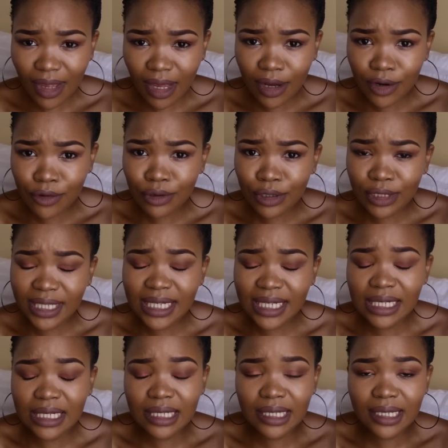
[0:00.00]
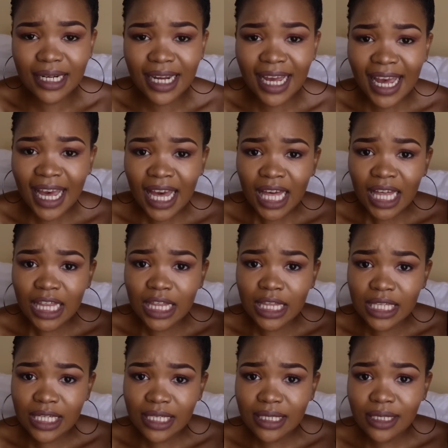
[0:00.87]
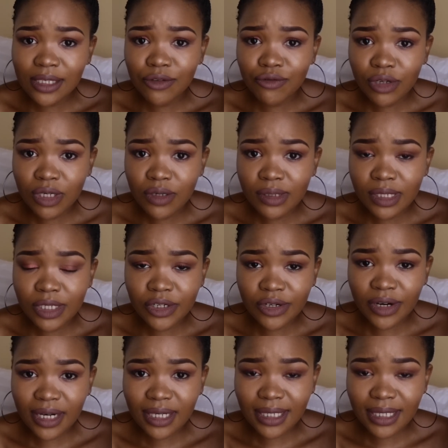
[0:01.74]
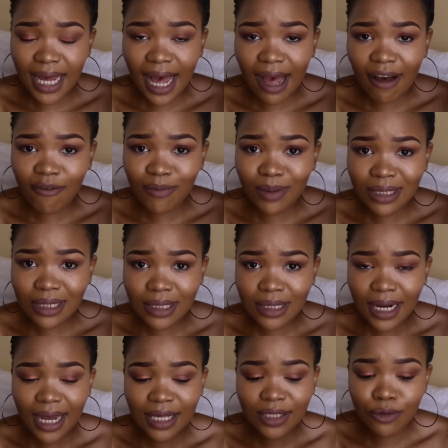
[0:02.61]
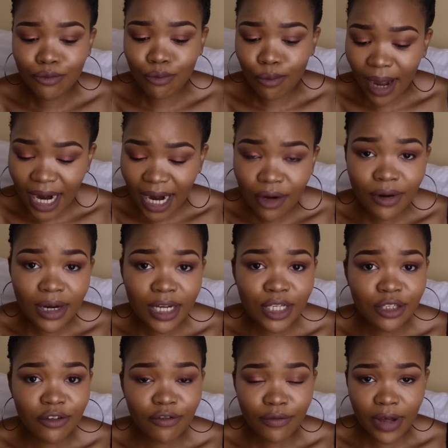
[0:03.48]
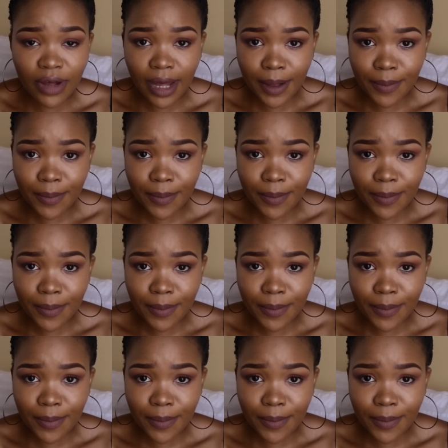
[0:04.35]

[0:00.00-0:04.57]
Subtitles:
a routine, this is really, really great to have because it has a wide range of